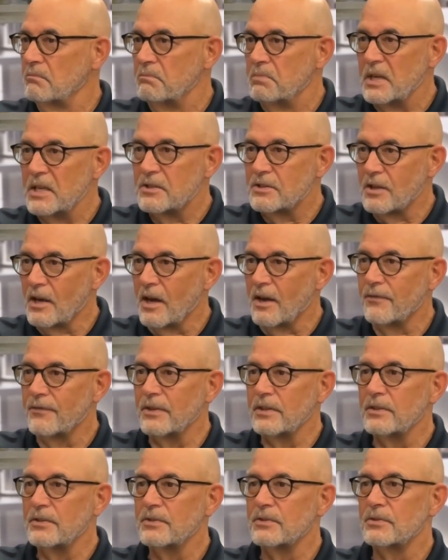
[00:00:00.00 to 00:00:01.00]
pizza
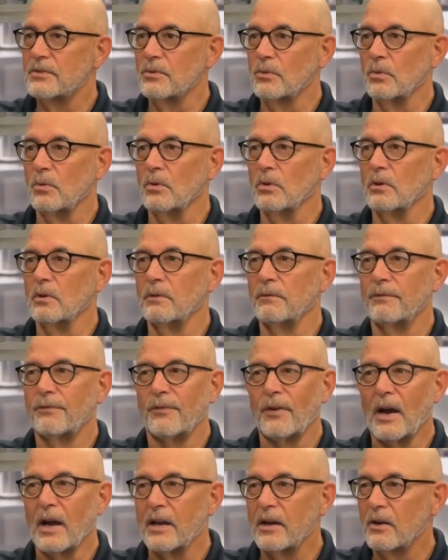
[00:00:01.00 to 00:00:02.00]
ovens or
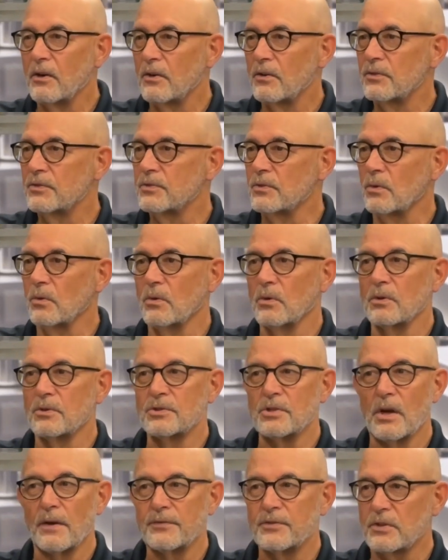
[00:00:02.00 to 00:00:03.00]
fryers or
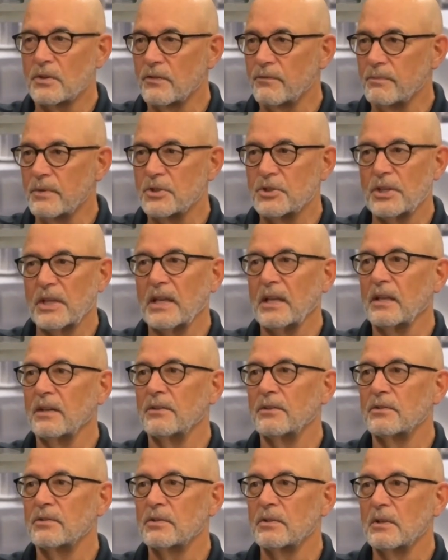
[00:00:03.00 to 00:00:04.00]
soft serve
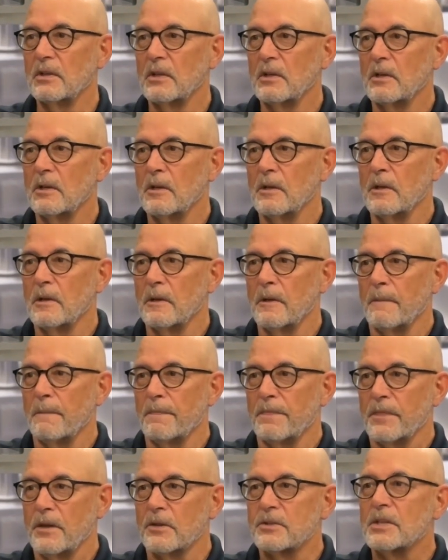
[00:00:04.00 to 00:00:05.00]
machines,
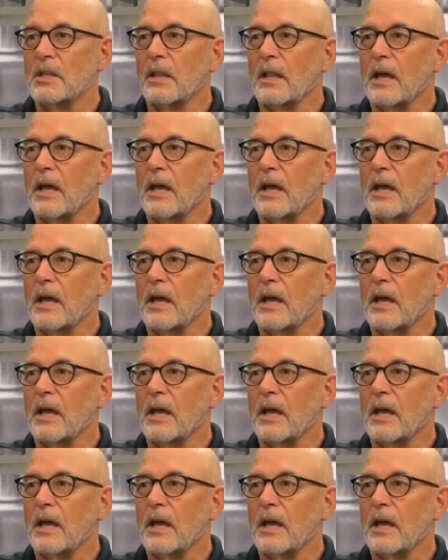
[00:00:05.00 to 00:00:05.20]
there's a